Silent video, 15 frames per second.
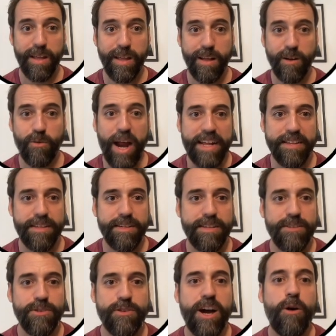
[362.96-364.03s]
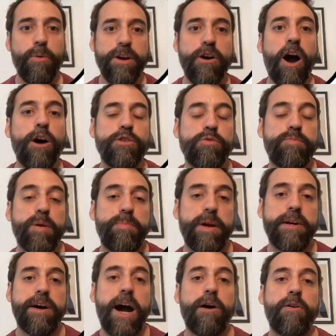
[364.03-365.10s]
Alright, so now we know how to
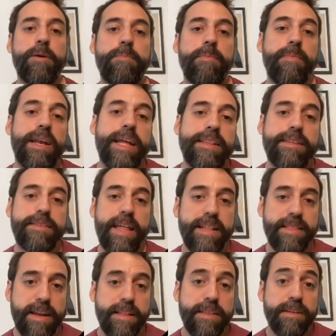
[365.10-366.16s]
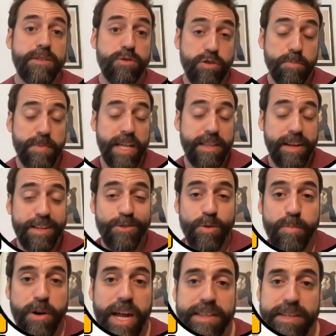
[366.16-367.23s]
prepare our lead titanate strontium titanate
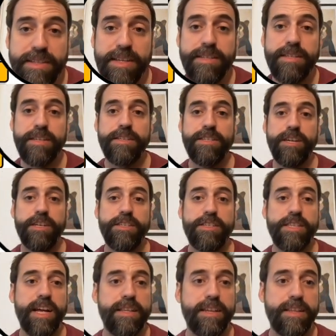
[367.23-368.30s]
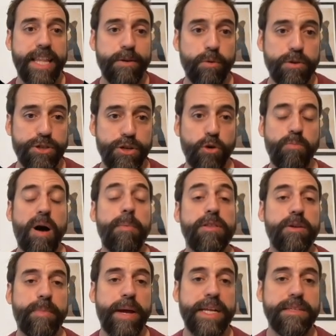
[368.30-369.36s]
superlattices such that they will show bubble
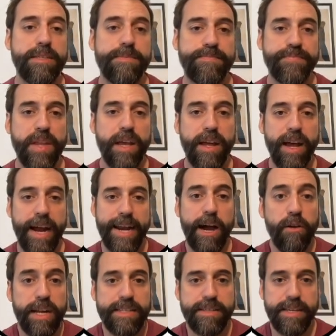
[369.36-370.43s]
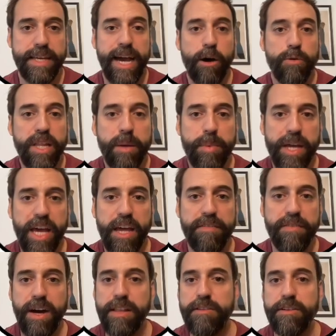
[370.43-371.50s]
domains, and now let's see how they
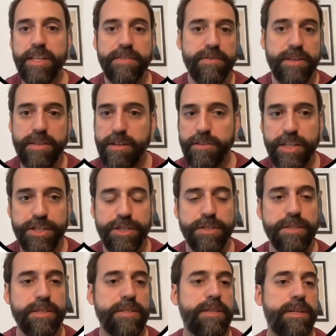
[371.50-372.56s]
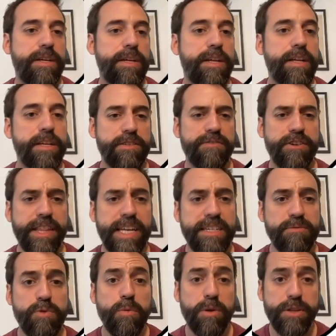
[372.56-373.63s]
behave under different conditions. So for
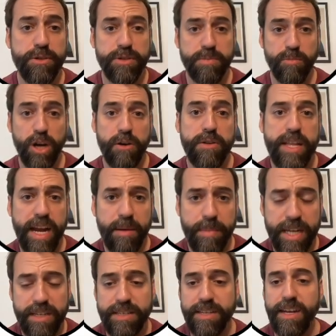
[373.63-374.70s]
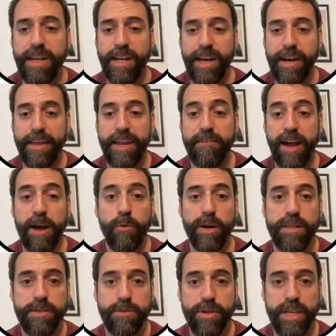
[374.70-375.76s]
this we will use molecular dynamics, and here I
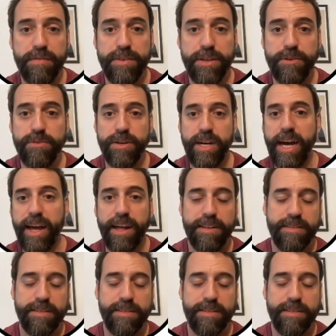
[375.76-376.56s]
want to give you a